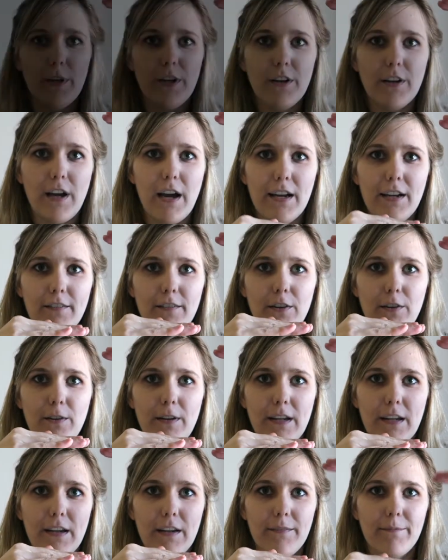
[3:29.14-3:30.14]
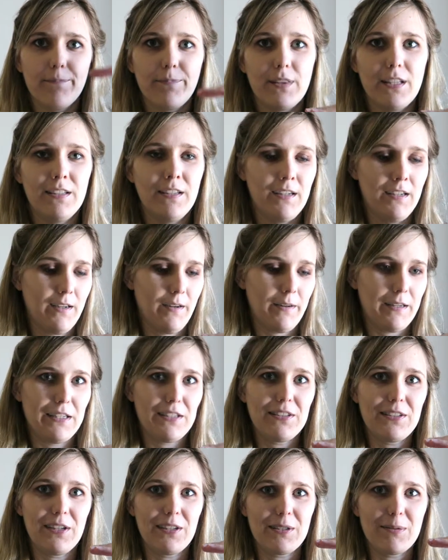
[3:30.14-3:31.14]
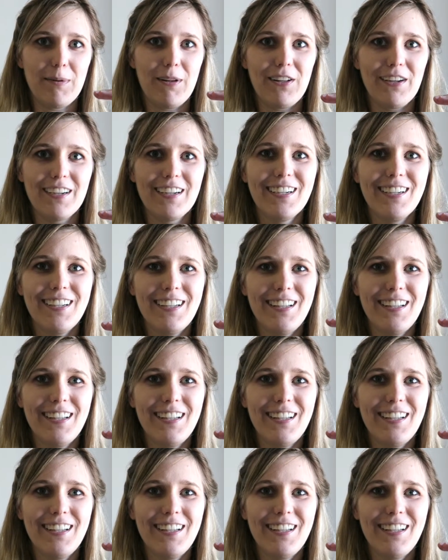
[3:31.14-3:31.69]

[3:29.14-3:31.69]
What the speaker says: what you're kind of doing, I'm going to start smaller.